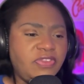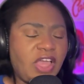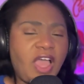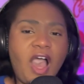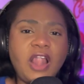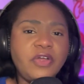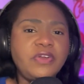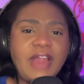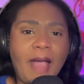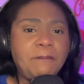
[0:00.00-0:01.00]
the
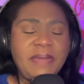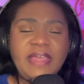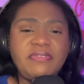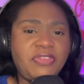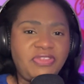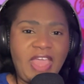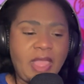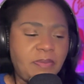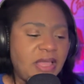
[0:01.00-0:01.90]
color not being the thing,